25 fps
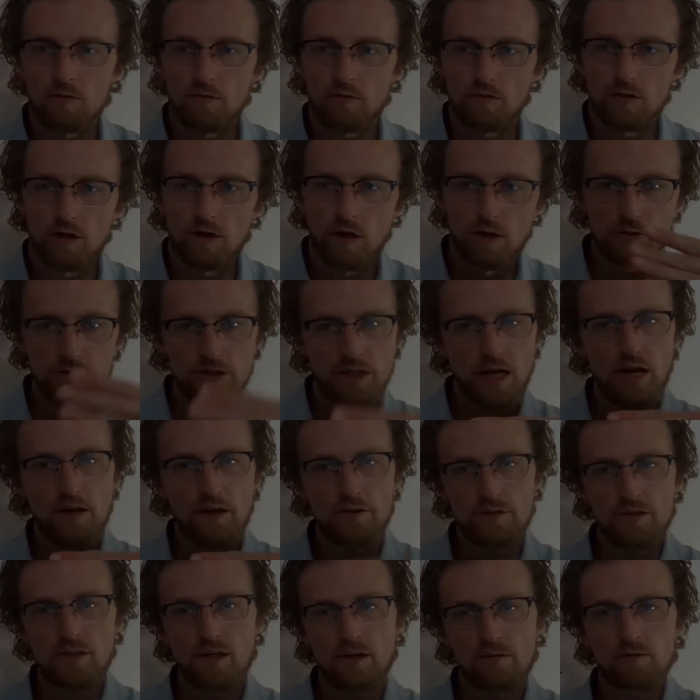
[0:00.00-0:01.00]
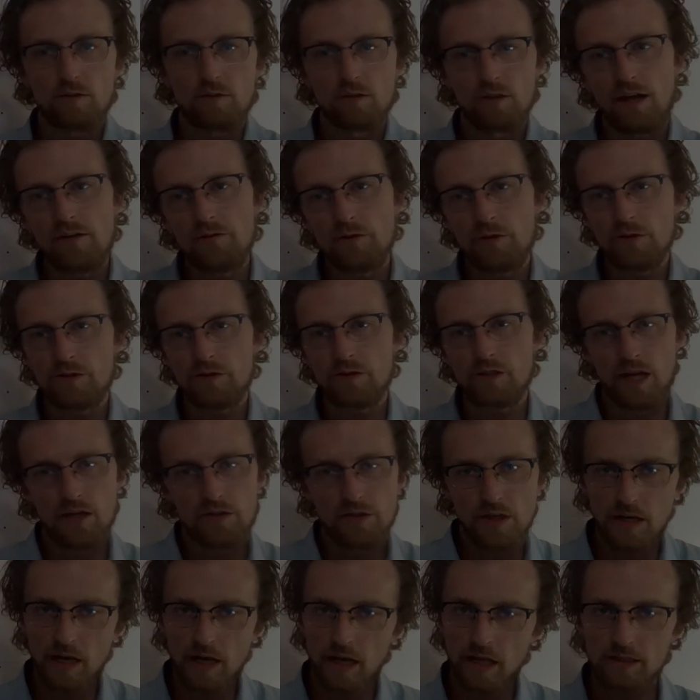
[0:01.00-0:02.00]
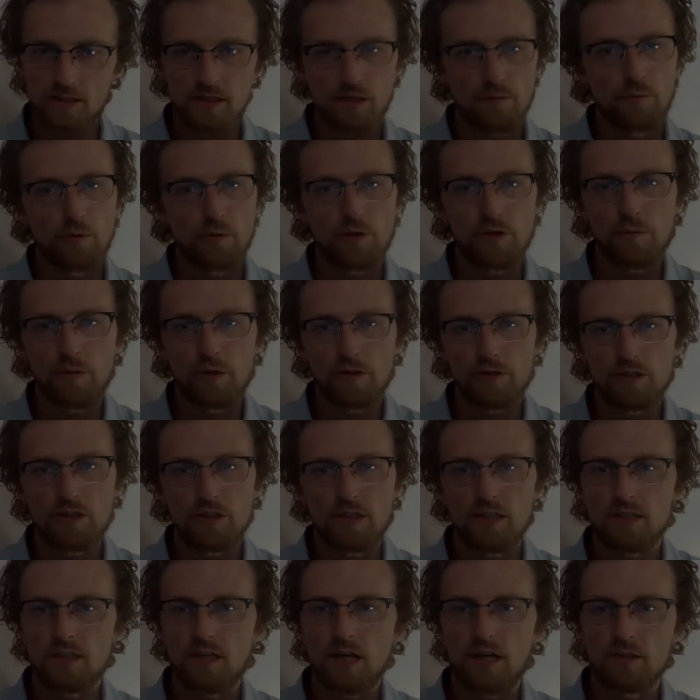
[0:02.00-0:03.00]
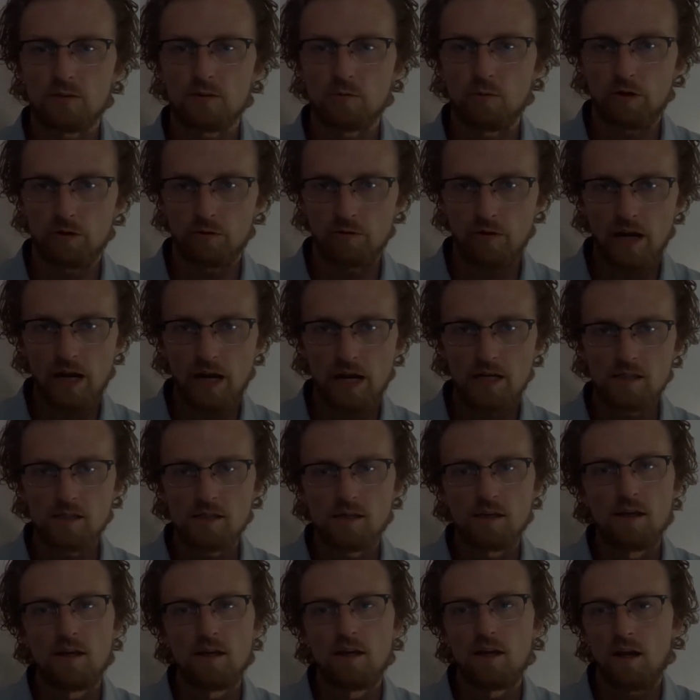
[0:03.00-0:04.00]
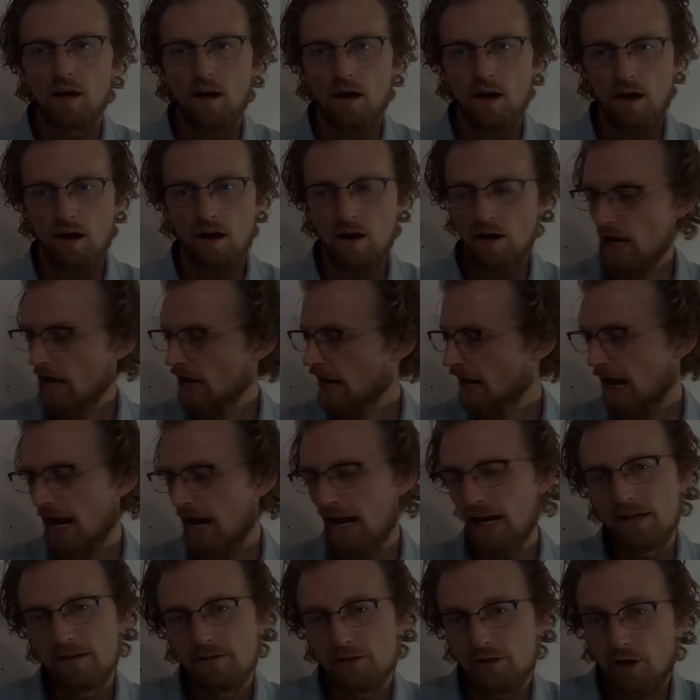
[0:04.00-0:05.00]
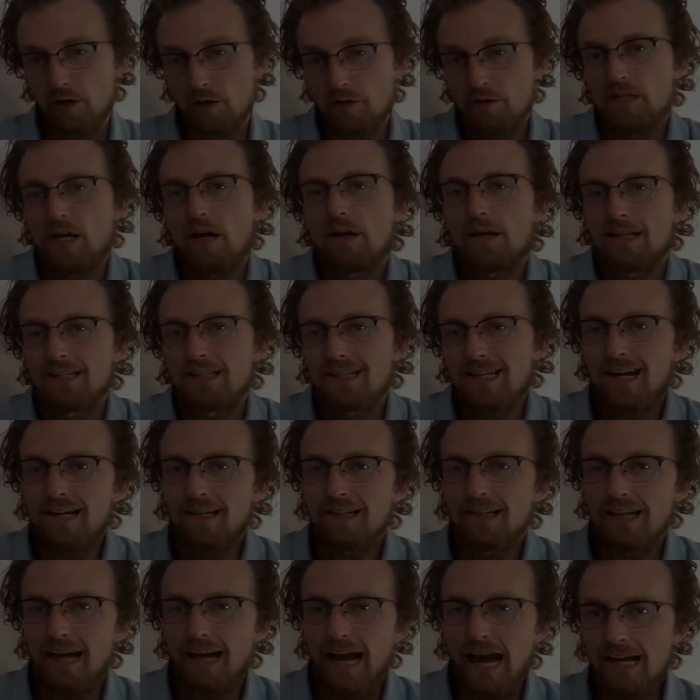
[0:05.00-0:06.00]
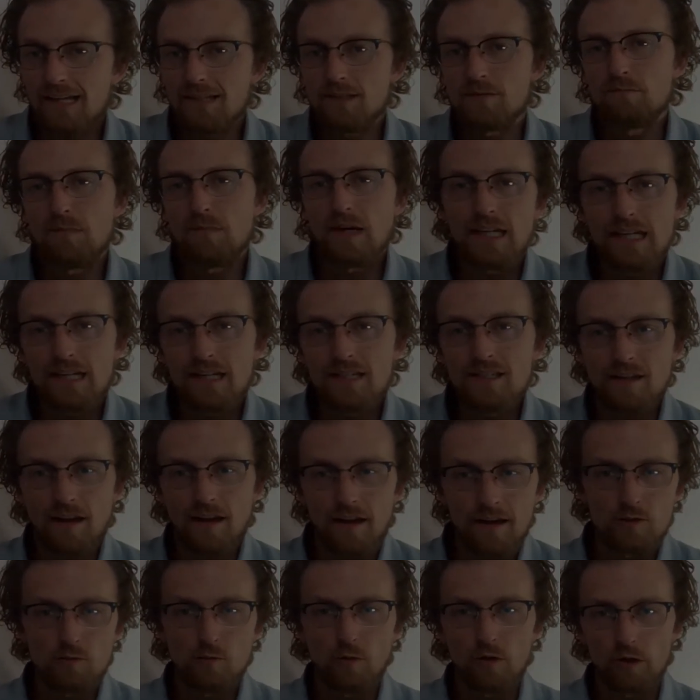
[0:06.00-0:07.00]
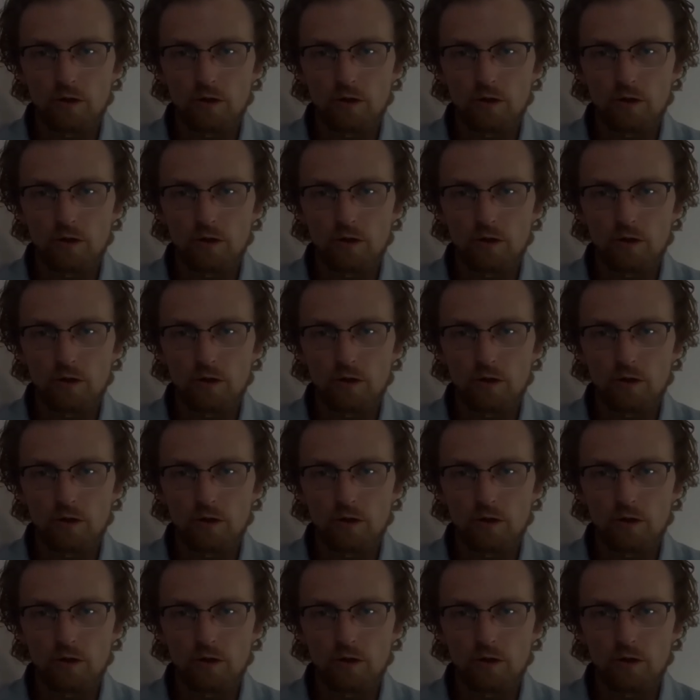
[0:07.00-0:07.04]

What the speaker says: goes down several levels and then ends up with a bunch of these size 1 arrays. It turns out exactly as many size 1